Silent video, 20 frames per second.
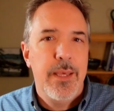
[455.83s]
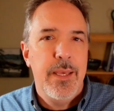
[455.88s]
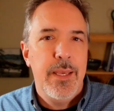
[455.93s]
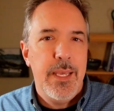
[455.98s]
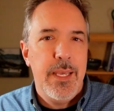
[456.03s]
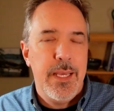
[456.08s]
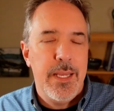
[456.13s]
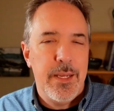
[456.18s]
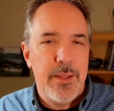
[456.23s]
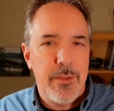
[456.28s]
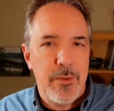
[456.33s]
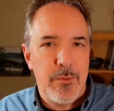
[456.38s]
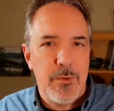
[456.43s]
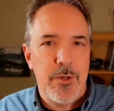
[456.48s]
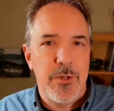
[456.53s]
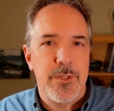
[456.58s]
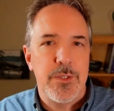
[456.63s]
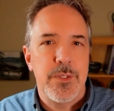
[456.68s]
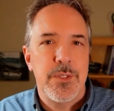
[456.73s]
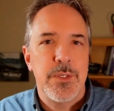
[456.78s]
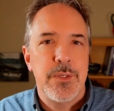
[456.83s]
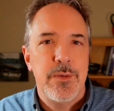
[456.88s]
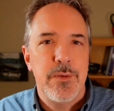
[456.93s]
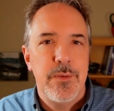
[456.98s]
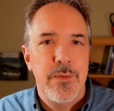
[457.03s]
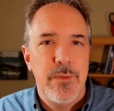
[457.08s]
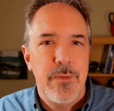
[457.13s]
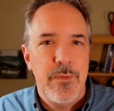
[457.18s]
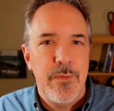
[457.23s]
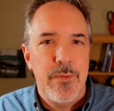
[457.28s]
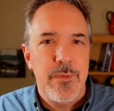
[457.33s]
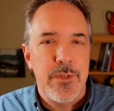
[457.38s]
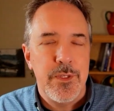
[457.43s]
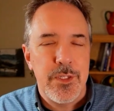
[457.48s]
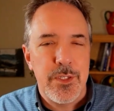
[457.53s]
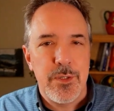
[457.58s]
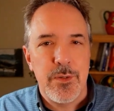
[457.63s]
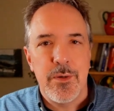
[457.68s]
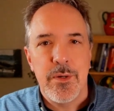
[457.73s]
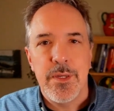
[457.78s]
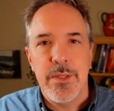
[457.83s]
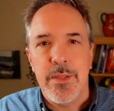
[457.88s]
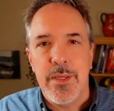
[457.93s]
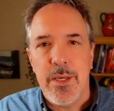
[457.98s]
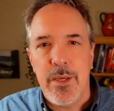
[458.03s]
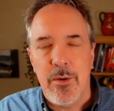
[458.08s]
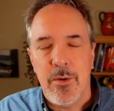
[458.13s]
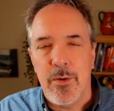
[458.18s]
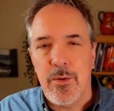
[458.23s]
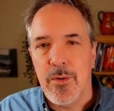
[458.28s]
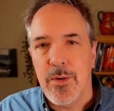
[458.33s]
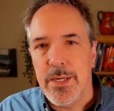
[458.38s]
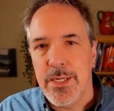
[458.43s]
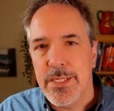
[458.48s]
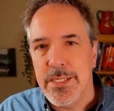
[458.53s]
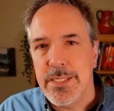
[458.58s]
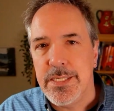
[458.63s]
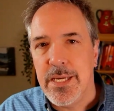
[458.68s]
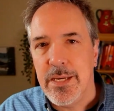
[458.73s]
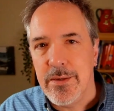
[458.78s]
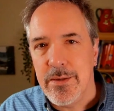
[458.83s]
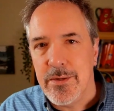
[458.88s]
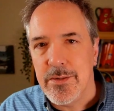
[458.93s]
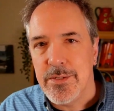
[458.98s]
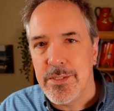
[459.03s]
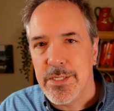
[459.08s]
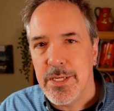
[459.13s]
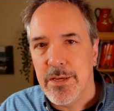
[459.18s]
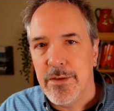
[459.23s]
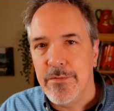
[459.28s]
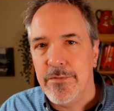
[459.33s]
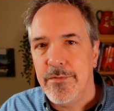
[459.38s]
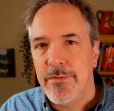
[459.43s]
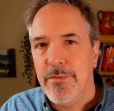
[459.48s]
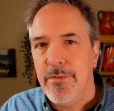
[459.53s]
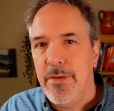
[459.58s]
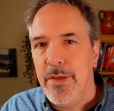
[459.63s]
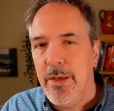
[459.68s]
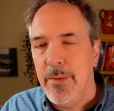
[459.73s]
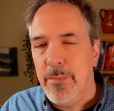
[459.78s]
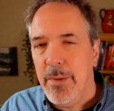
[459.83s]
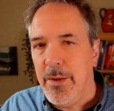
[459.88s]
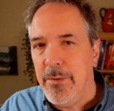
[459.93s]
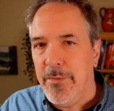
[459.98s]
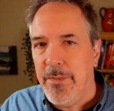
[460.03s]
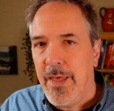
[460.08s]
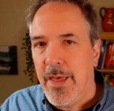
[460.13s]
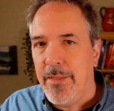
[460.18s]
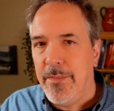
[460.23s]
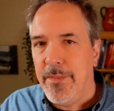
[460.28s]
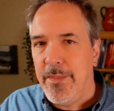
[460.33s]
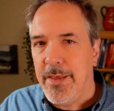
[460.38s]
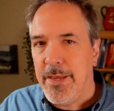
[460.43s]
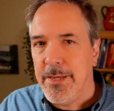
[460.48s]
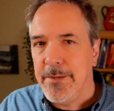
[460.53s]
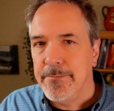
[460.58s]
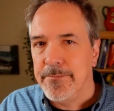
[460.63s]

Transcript: In other words, the story that you're going to tell yourself about that thing.